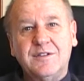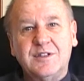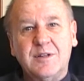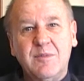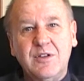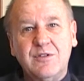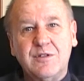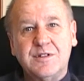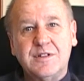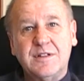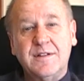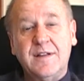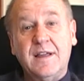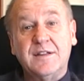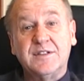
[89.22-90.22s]
Some interesting
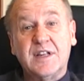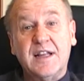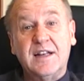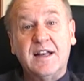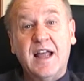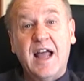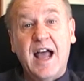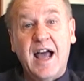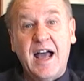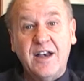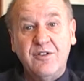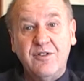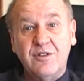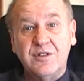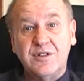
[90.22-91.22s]
things, and
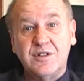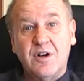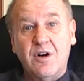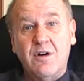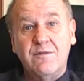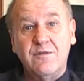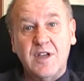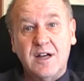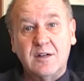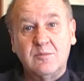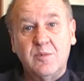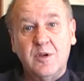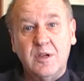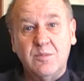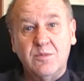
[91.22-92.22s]
hundreds of young
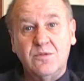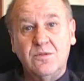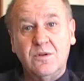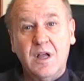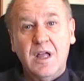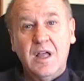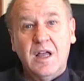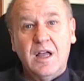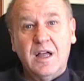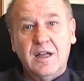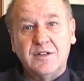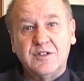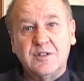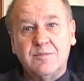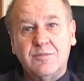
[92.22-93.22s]
people
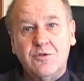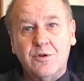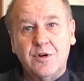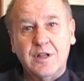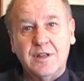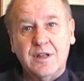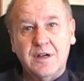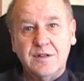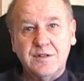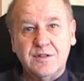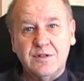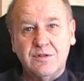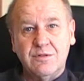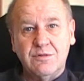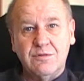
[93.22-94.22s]
supporting
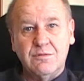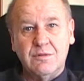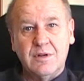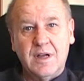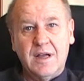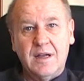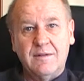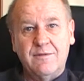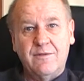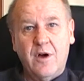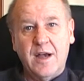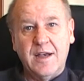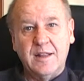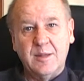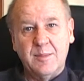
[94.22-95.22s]
those who are
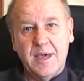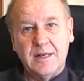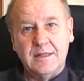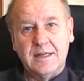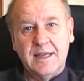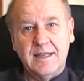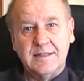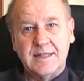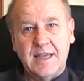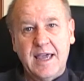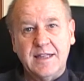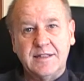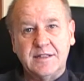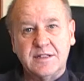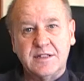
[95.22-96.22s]
fighting the battle against
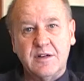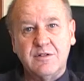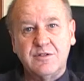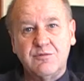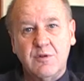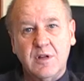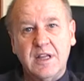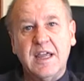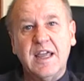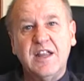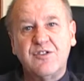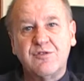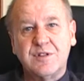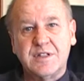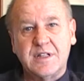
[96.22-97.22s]
cancer. So it's really
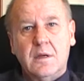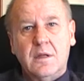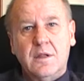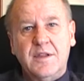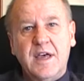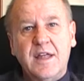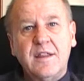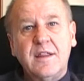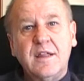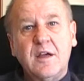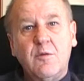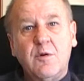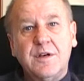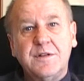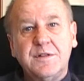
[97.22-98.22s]
interesting. The other thing
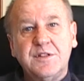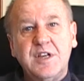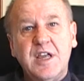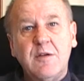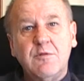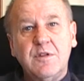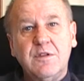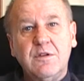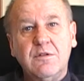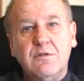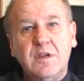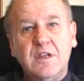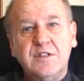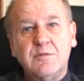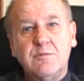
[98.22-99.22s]
I wanted to share with
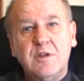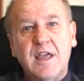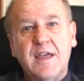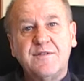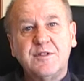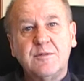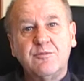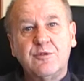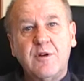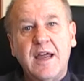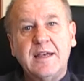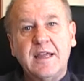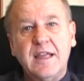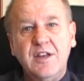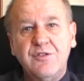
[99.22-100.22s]
you is we have some
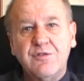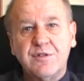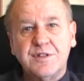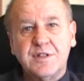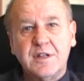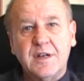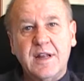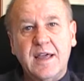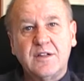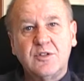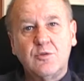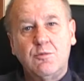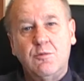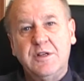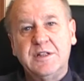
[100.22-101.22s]
great interest in our
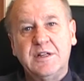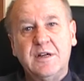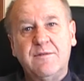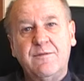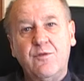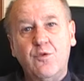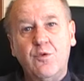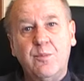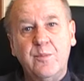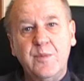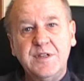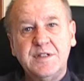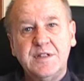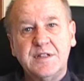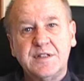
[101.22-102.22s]
Twitter for
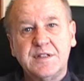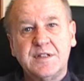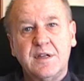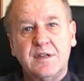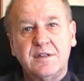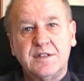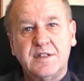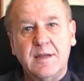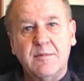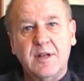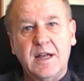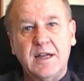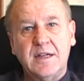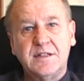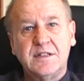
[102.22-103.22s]
Business
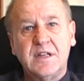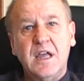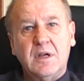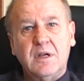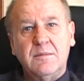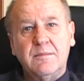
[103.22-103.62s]
seminars.